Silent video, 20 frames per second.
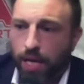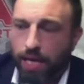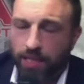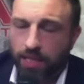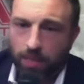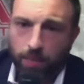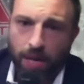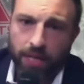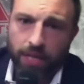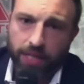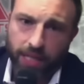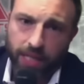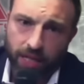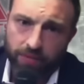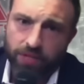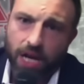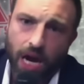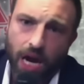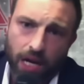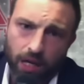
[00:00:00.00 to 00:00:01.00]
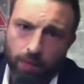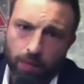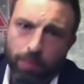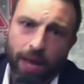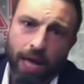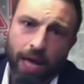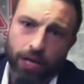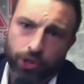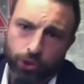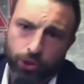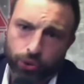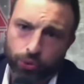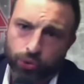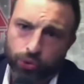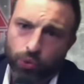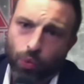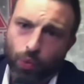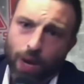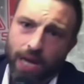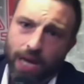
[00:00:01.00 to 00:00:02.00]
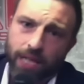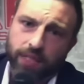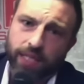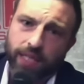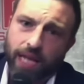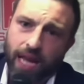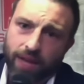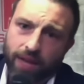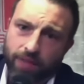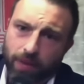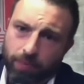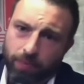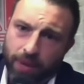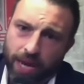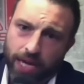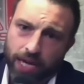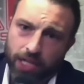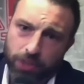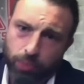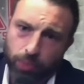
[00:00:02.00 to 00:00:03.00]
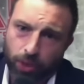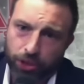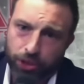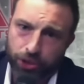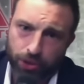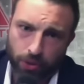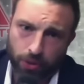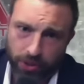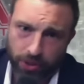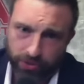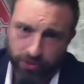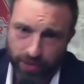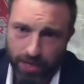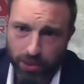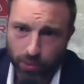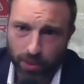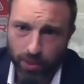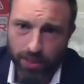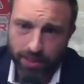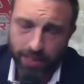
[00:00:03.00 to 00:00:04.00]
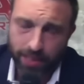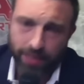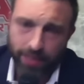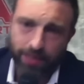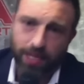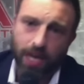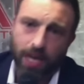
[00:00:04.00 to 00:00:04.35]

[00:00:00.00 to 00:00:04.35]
he's about to give toddler bad news? Why does he have that pain expression on his face when it's his